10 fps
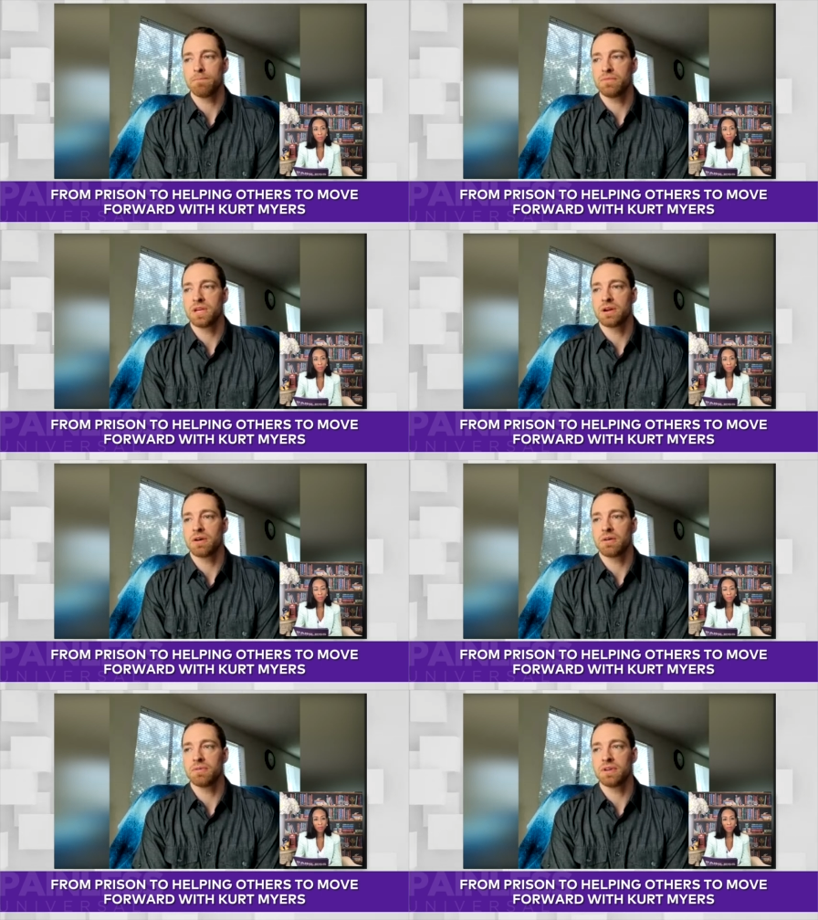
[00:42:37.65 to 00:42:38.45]
you
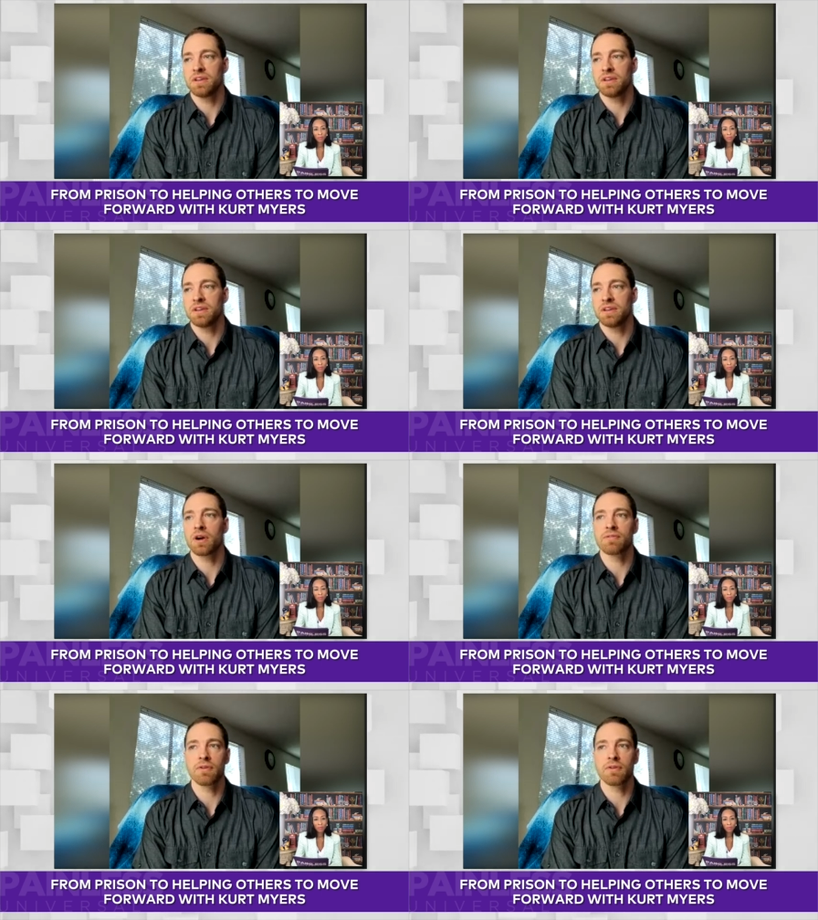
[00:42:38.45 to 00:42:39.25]
know if you
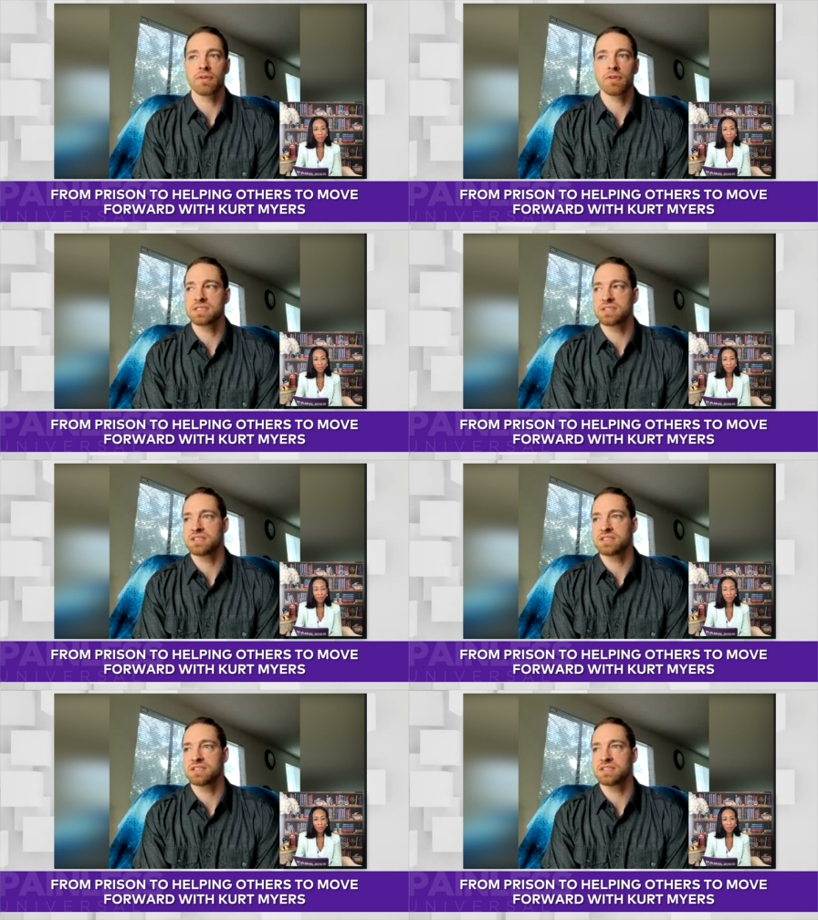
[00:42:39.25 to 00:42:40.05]
work for an
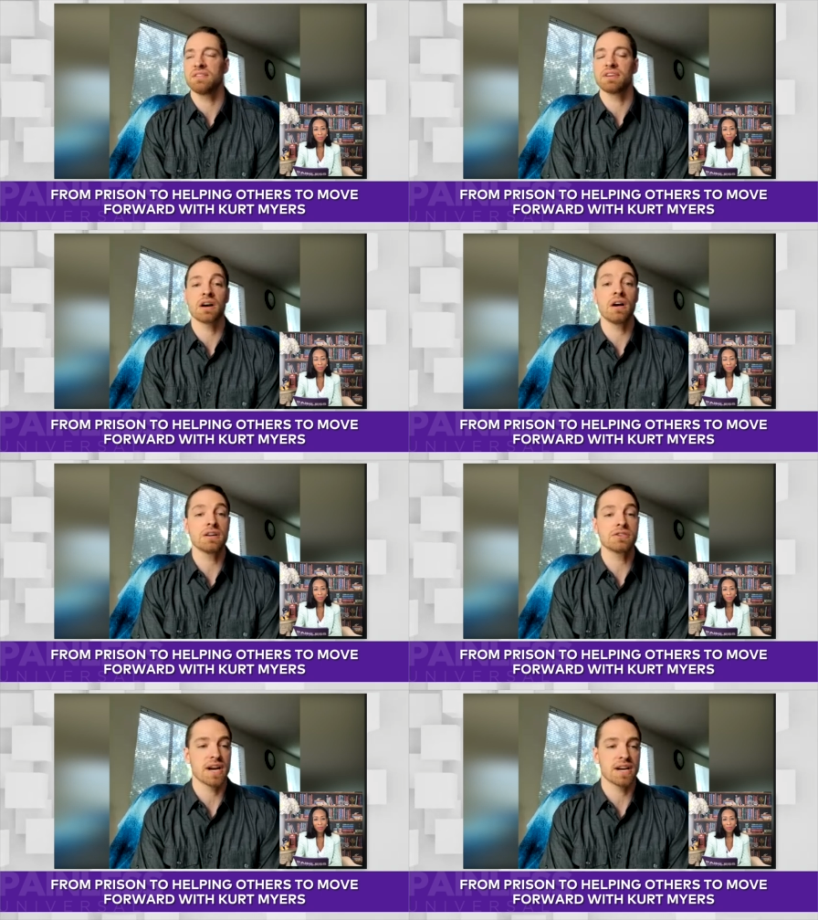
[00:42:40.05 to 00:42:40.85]
organization that even
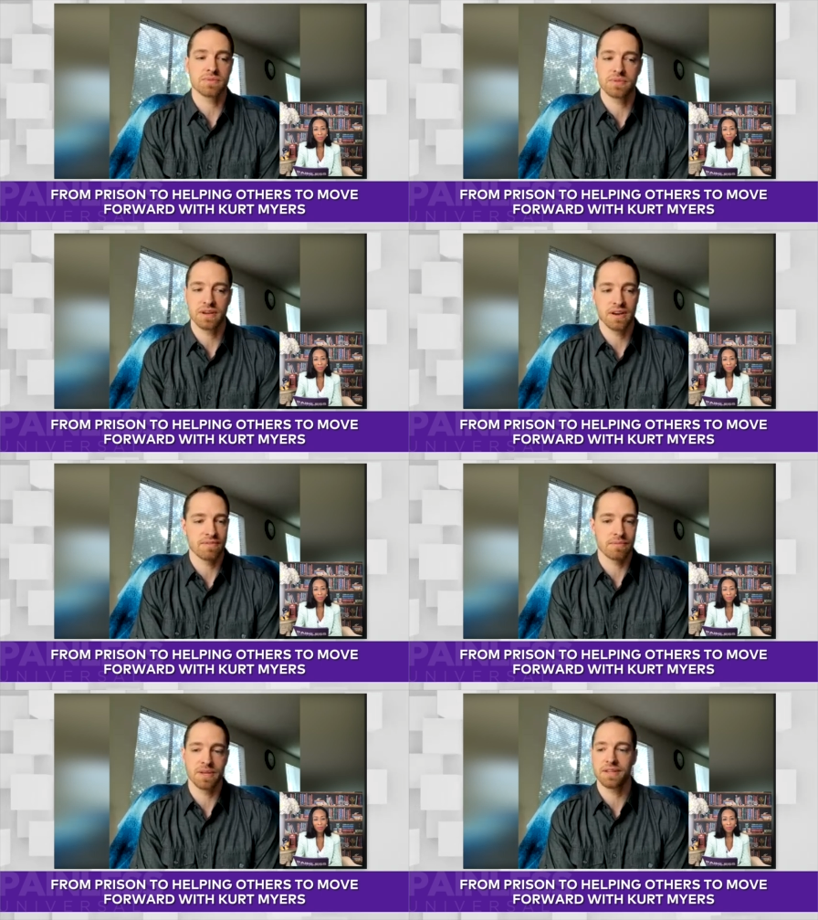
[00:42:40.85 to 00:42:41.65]
contracts with the
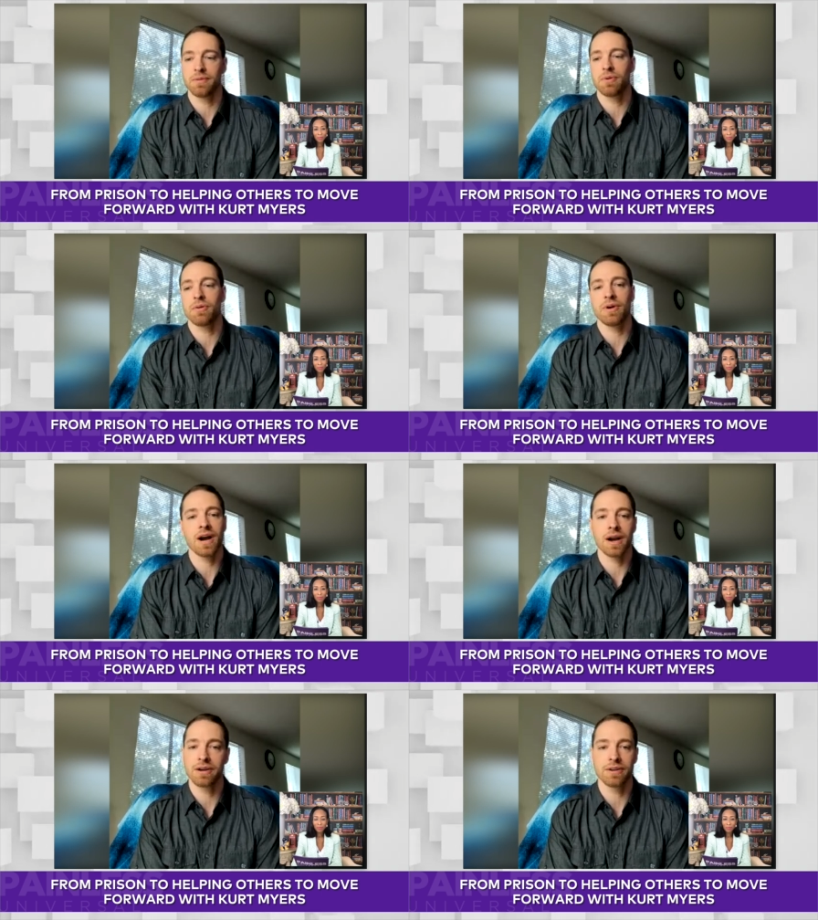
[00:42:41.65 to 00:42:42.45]
government they won't
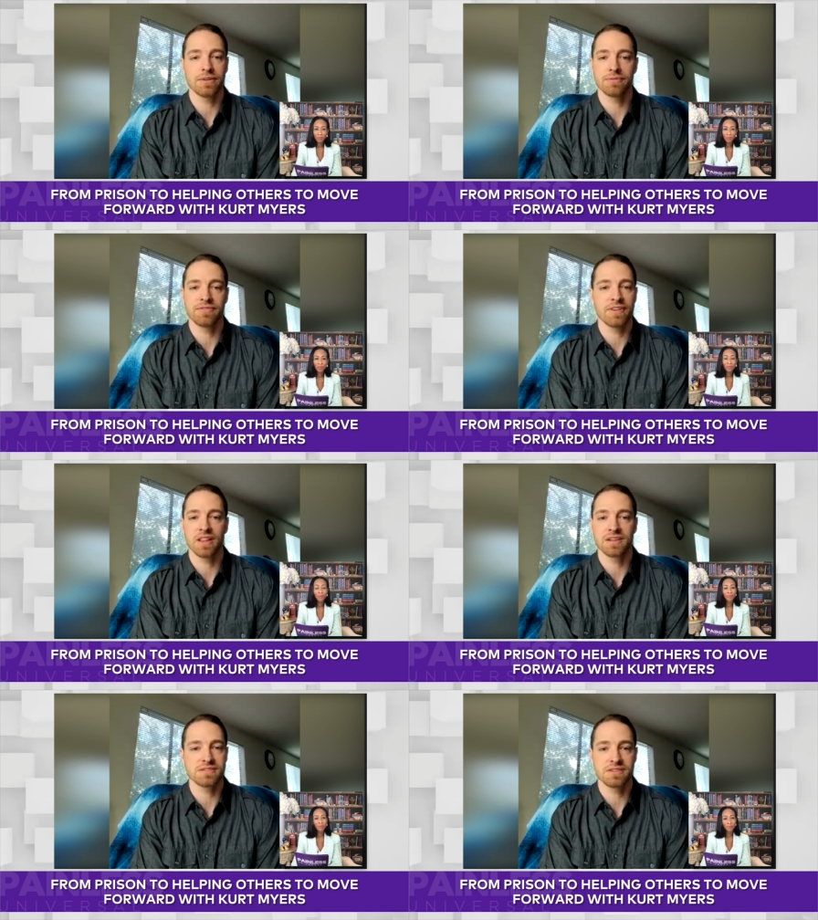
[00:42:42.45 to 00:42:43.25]
hire
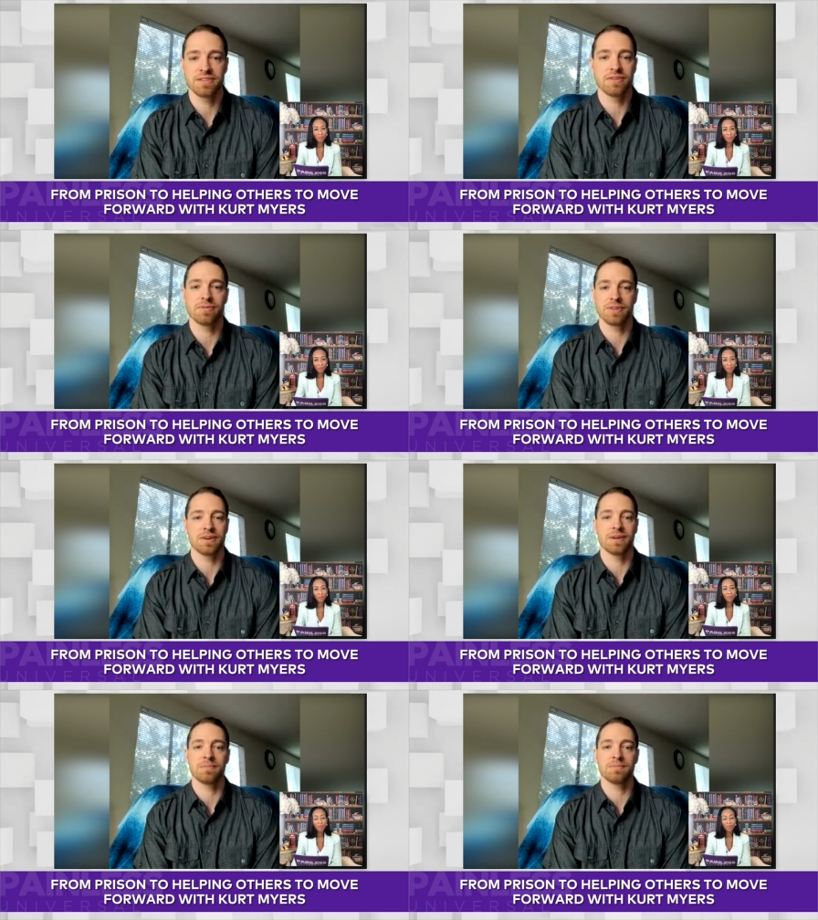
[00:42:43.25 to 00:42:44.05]
felons you know
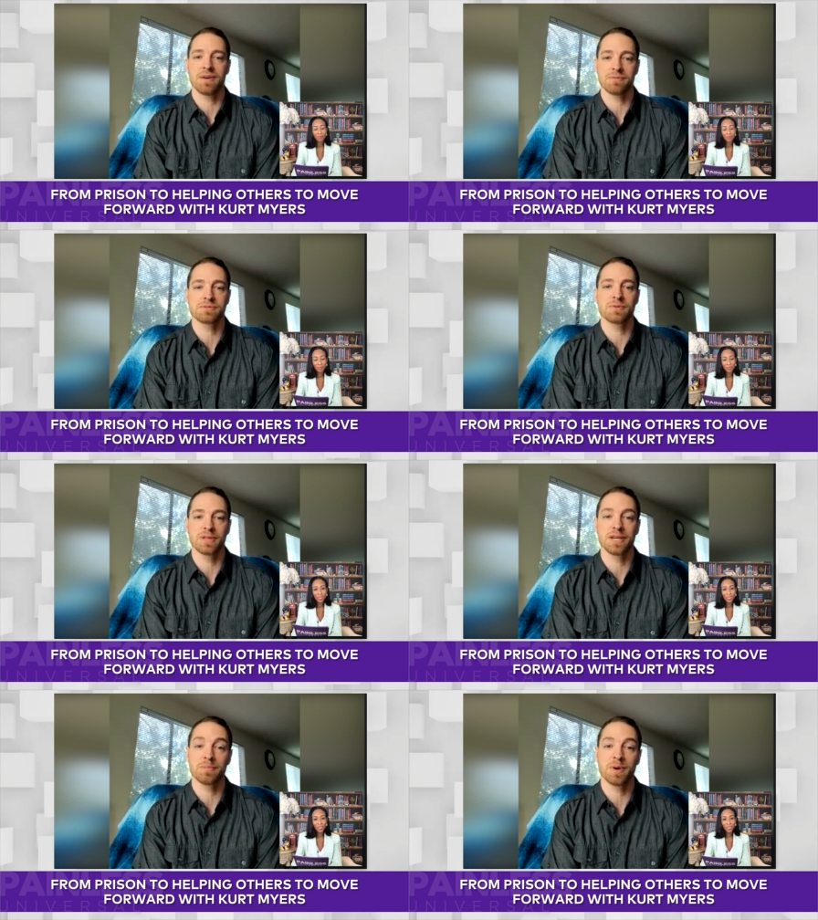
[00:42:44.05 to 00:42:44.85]
um, that was
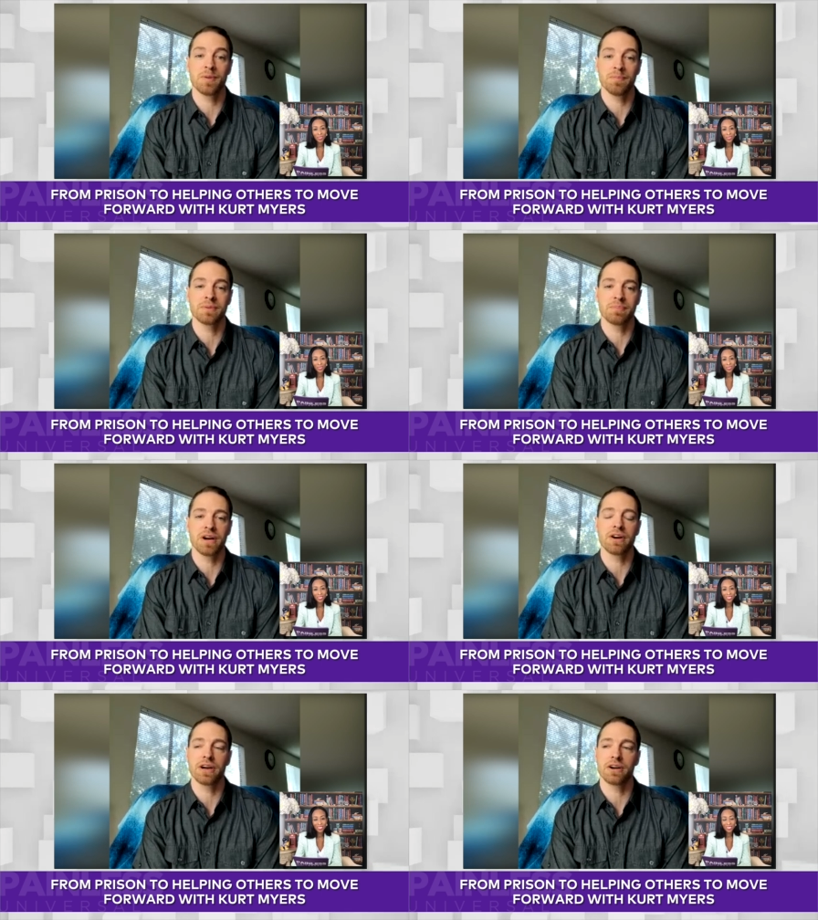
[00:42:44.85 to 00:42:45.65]
really a, a big
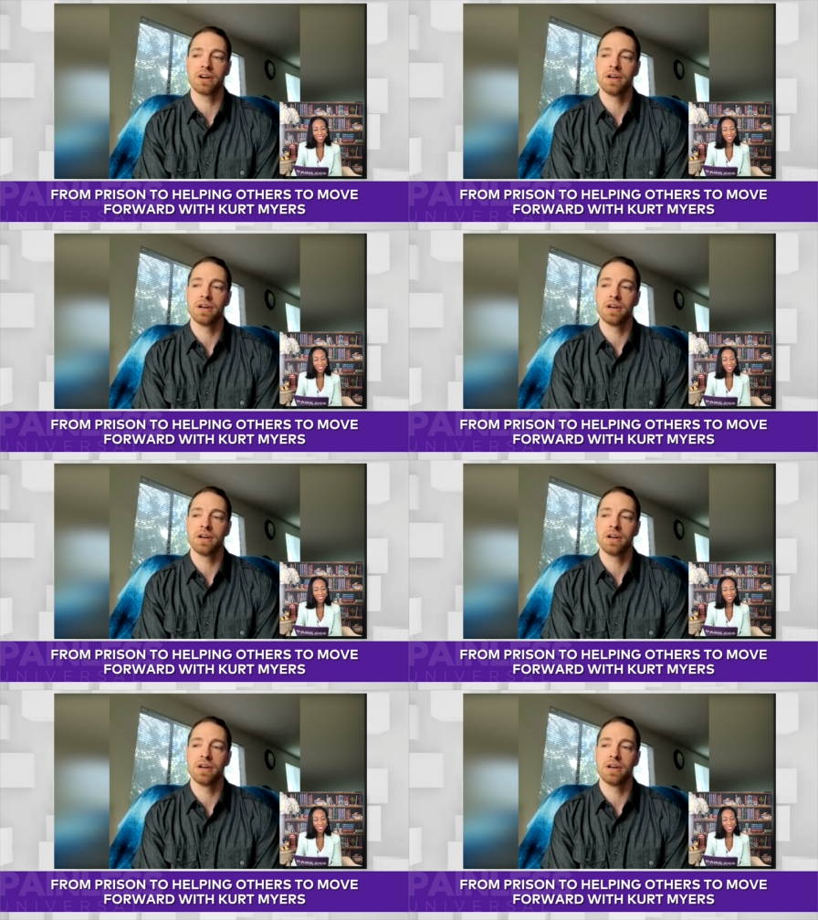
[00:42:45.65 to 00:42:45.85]
barrier